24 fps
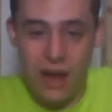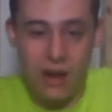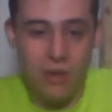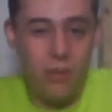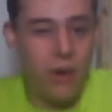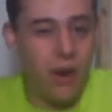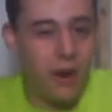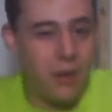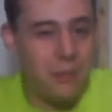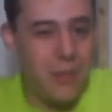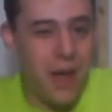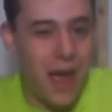of
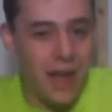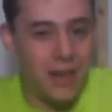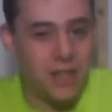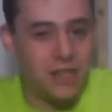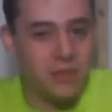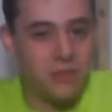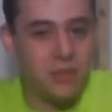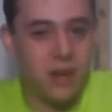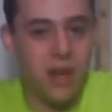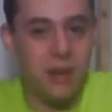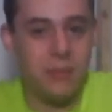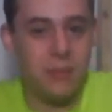want to match
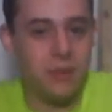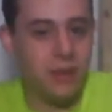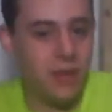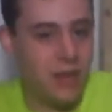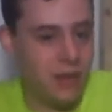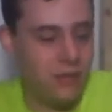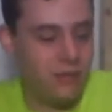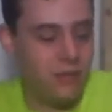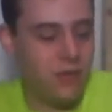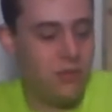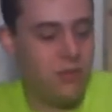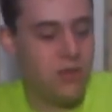them up
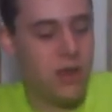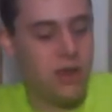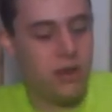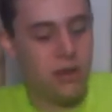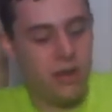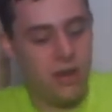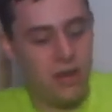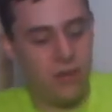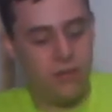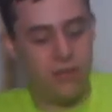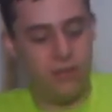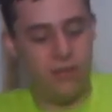if
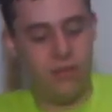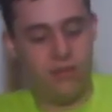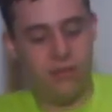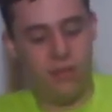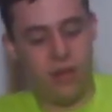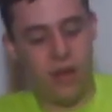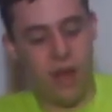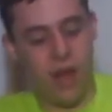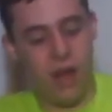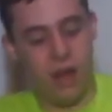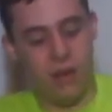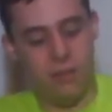
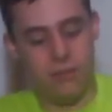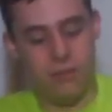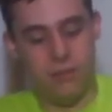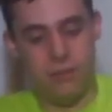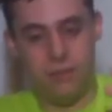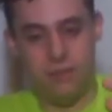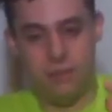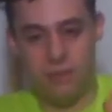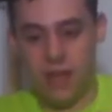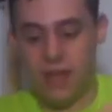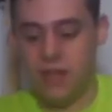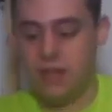
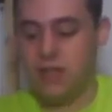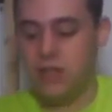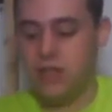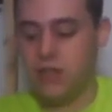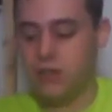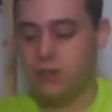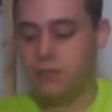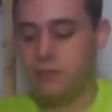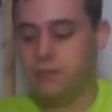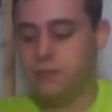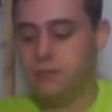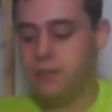they
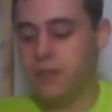do.